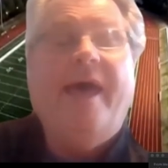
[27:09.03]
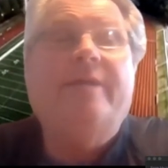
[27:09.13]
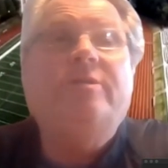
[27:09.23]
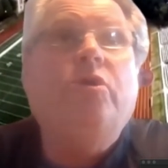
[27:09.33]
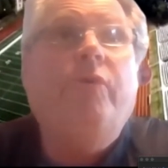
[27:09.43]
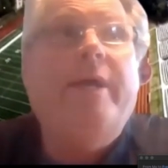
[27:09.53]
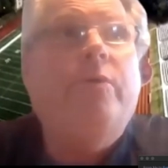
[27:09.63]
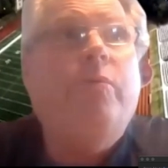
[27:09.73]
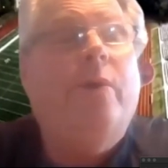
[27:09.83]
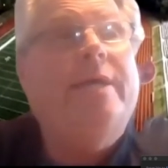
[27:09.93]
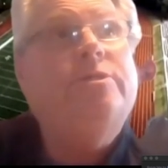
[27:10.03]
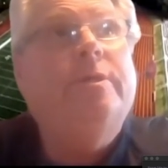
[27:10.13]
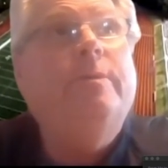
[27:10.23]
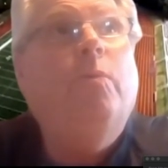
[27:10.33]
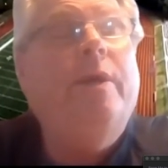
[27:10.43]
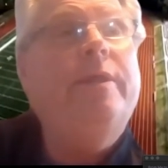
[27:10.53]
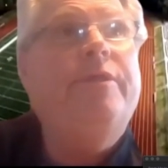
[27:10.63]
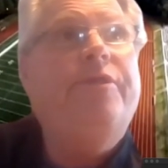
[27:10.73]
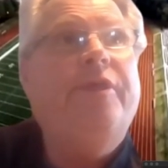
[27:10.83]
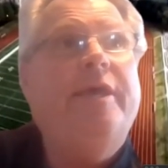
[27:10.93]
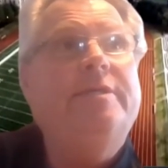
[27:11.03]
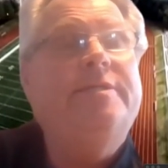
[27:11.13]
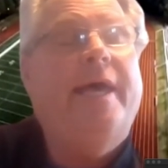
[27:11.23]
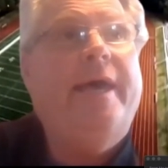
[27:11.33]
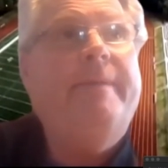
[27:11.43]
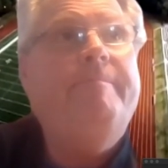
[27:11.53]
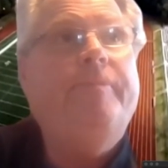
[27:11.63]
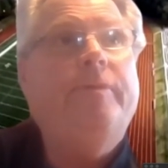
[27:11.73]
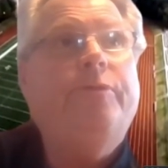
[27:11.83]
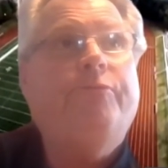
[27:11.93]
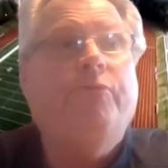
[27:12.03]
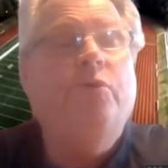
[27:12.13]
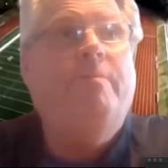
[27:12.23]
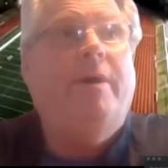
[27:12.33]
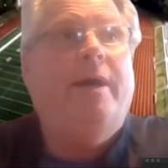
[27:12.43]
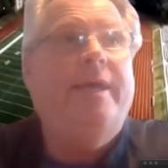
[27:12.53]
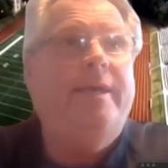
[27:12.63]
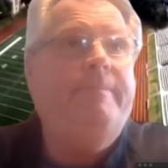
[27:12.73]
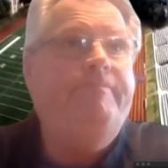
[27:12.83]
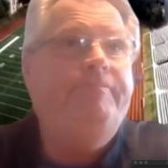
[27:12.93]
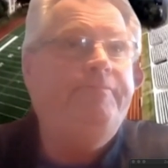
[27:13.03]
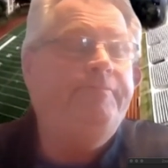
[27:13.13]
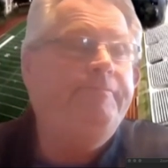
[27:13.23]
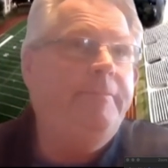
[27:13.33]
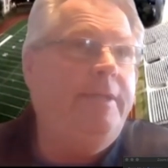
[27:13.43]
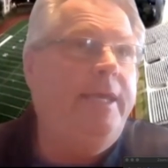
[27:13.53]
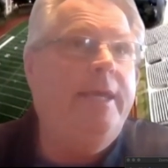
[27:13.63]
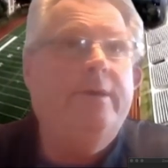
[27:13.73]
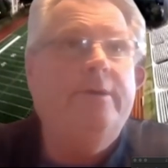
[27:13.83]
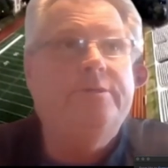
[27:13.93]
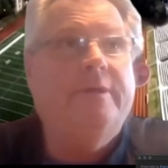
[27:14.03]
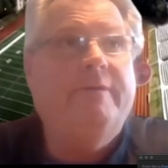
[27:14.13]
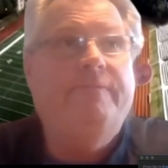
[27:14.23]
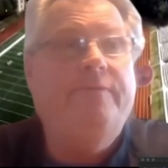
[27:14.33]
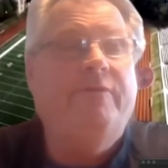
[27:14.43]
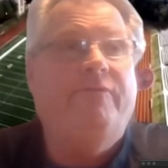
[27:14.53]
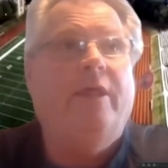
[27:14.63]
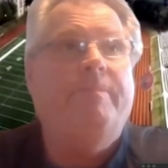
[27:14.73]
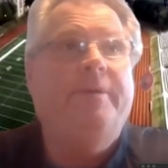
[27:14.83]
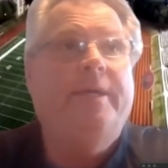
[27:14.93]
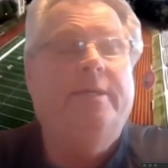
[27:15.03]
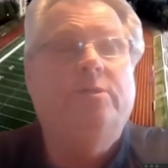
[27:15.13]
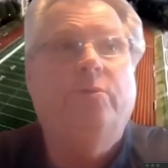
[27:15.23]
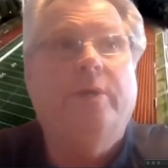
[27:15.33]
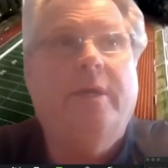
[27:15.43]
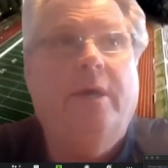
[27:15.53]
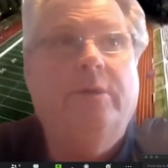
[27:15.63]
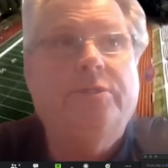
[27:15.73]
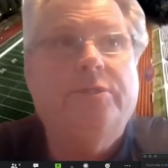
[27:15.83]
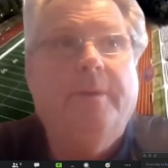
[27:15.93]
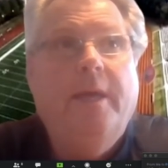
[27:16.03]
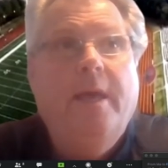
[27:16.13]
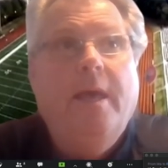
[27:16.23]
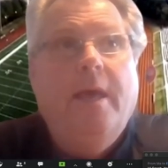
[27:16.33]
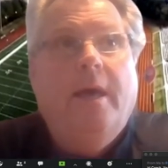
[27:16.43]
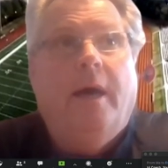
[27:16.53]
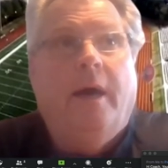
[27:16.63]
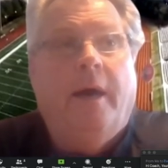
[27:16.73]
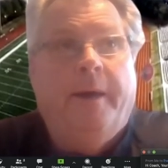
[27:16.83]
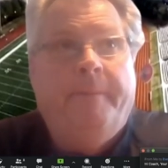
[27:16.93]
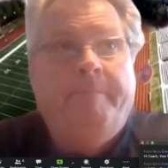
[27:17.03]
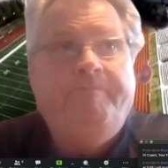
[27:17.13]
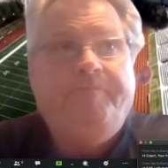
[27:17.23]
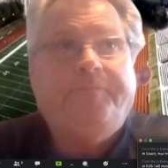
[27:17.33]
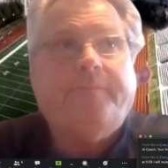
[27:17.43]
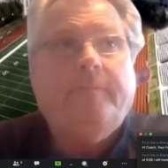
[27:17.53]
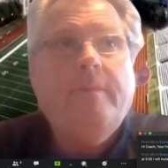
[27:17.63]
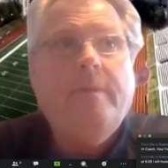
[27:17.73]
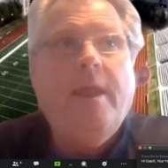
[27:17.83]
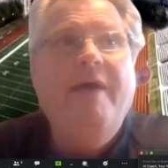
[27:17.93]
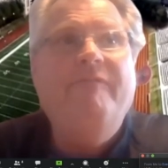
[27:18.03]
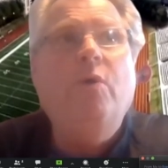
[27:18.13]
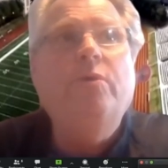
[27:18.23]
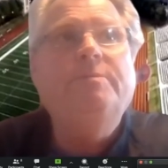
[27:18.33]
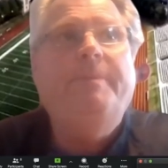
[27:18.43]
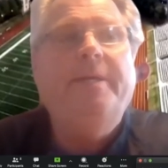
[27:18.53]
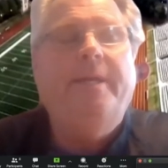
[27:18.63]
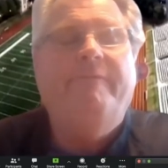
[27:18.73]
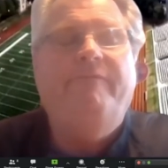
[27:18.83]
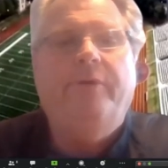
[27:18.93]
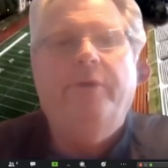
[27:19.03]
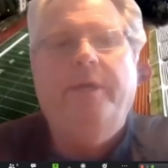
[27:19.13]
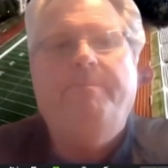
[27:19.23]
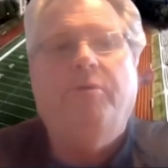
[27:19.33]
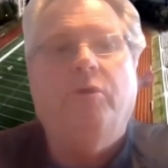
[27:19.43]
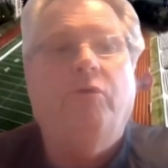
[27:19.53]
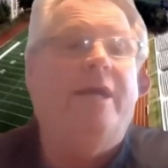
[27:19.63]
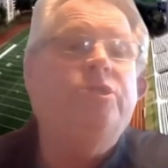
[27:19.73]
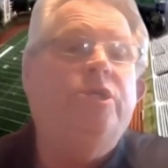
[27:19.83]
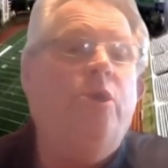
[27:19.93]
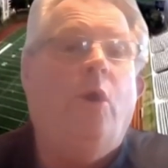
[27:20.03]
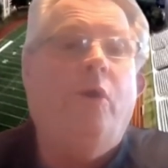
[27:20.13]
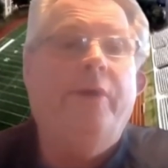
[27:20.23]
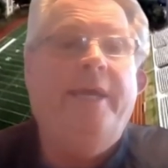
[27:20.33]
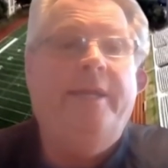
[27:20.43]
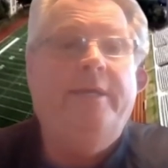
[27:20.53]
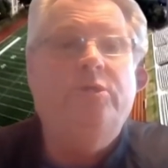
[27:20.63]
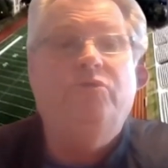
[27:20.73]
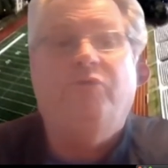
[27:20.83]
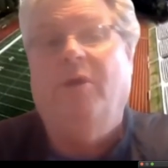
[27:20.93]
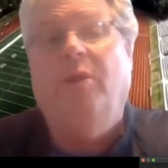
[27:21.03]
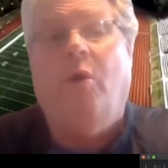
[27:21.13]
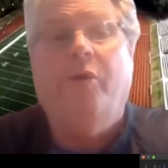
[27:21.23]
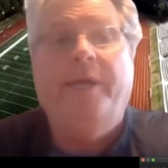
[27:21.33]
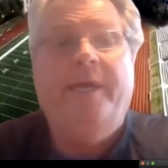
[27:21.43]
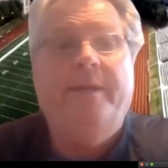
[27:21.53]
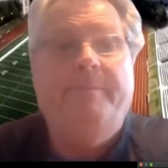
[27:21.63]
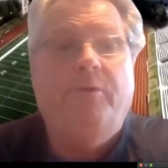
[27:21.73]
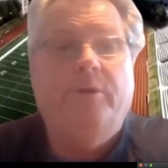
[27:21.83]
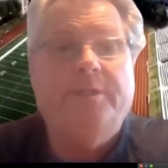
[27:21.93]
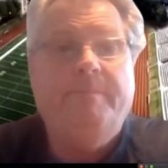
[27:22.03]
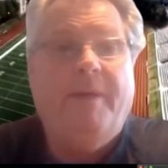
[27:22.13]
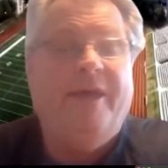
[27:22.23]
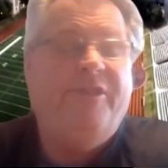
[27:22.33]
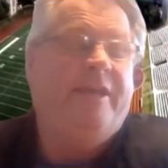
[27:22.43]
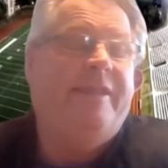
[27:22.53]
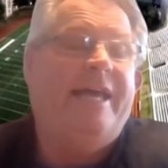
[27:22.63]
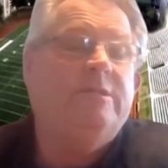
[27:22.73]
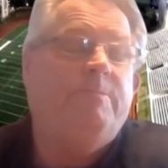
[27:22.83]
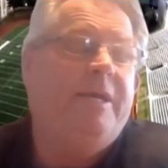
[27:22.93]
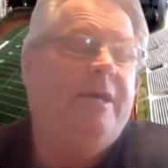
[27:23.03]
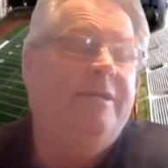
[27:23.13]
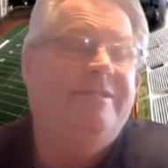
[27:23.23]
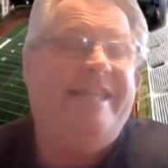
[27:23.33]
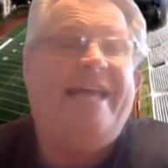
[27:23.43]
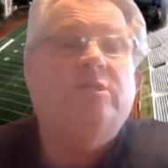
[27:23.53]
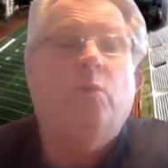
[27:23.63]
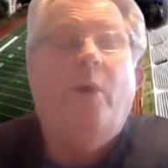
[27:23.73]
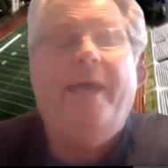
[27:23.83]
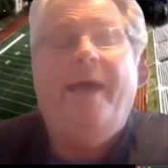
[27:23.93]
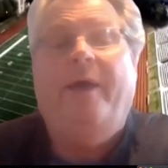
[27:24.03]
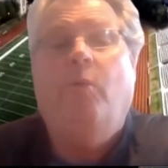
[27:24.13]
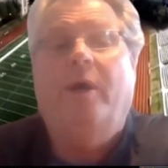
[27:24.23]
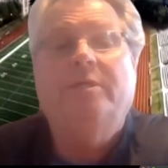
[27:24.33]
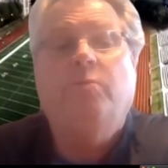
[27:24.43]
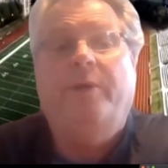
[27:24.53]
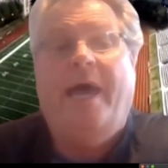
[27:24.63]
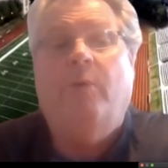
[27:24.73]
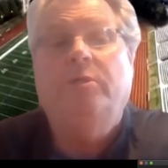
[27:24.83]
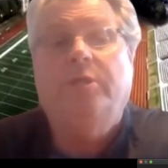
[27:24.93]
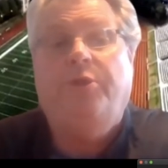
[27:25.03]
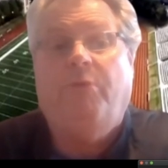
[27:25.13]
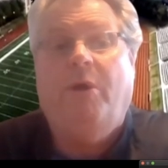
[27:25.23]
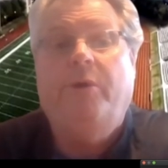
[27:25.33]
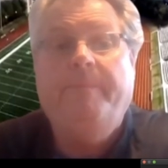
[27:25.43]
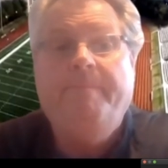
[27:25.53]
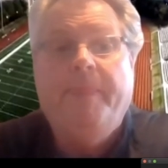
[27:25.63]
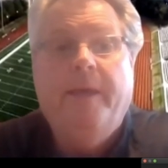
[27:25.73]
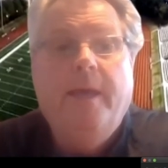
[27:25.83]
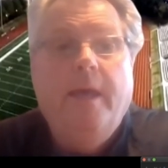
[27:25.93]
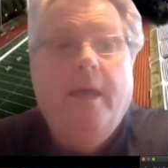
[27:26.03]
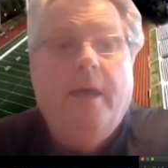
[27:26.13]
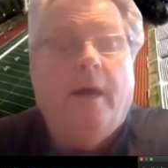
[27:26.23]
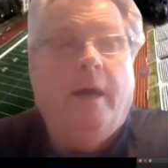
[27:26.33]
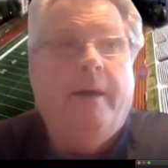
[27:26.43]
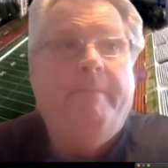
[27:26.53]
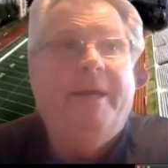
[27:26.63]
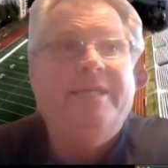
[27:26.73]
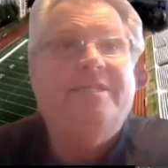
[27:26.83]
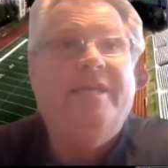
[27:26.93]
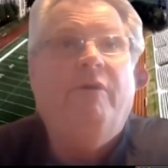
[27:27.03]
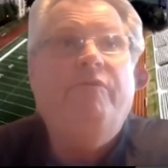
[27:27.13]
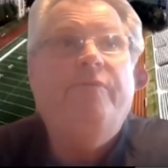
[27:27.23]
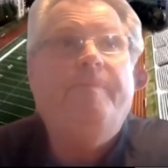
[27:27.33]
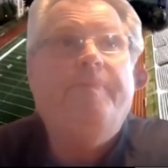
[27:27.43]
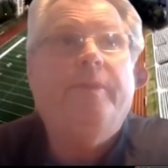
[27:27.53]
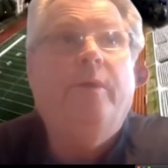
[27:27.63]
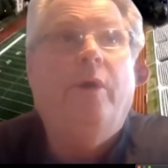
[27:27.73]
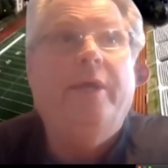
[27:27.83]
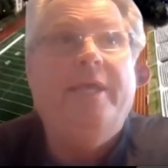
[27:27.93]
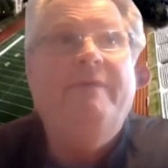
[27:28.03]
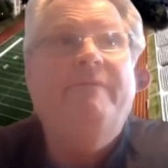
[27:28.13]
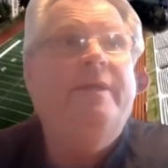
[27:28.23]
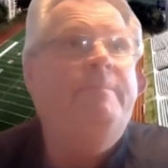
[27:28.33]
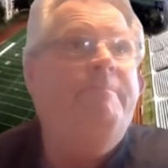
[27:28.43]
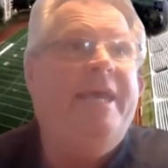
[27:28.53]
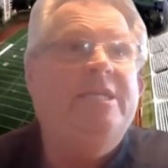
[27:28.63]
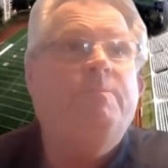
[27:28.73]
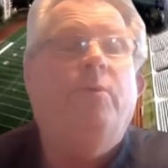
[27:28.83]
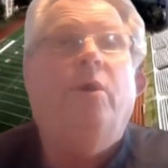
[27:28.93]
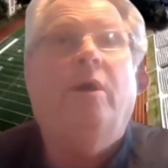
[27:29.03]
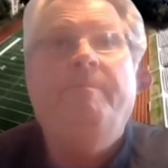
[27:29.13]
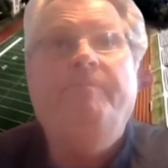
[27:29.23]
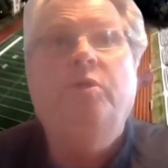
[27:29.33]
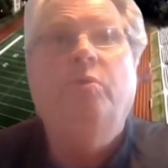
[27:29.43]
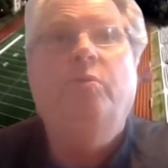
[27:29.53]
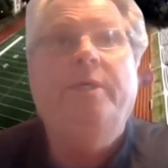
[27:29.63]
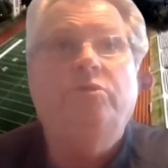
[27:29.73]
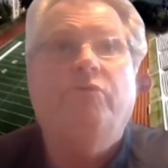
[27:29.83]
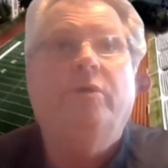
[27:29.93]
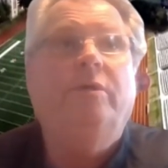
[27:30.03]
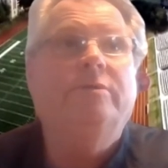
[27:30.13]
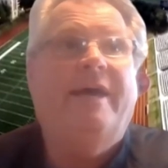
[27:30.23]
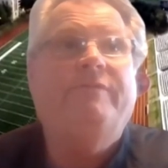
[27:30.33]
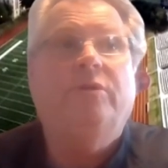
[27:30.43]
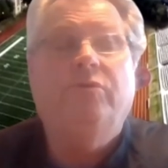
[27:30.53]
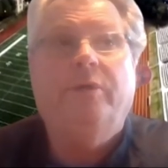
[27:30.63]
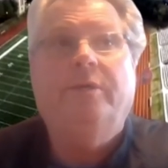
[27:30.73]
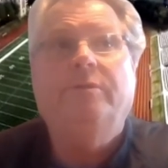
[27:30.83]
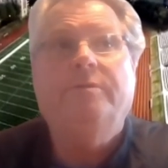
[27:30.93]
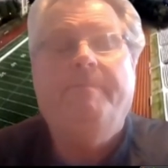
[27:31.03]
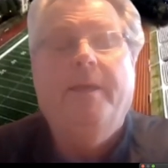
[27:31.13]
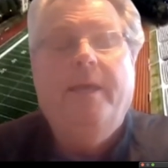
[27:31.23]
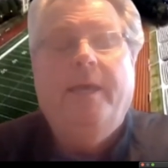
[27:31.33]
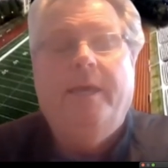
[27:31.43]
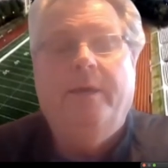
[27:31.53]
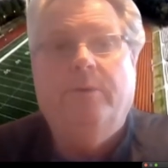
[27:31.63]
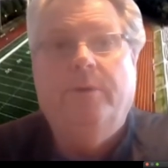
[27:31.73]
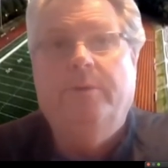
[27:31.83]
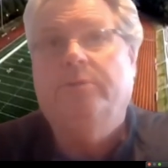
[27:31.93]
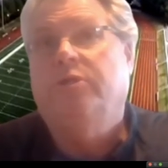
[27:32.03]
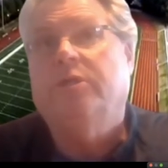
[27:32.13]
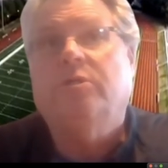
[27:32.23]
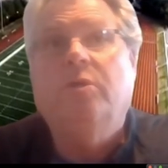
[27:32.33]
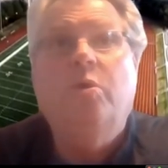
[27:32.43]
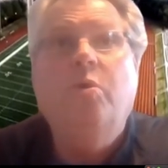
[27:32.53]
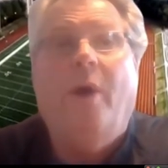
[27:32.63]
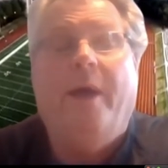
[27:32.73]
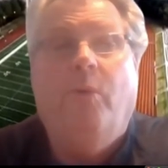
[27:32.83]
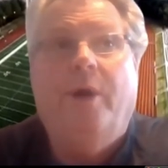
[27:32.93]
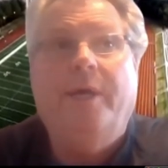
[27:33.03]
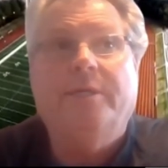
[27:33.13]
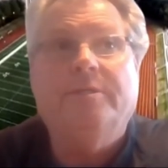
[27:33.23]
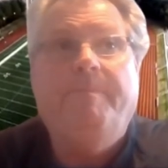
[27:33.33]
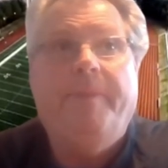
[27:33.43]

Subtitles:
Yeah, that's a great question. One of the things that through my years of developing into a coach, I've always been a very progression-oriented, drill-oriented person. I think that's because that's the way I was when I was a thrower myself, or even in baseball, doing drills after drills. It was just who I was.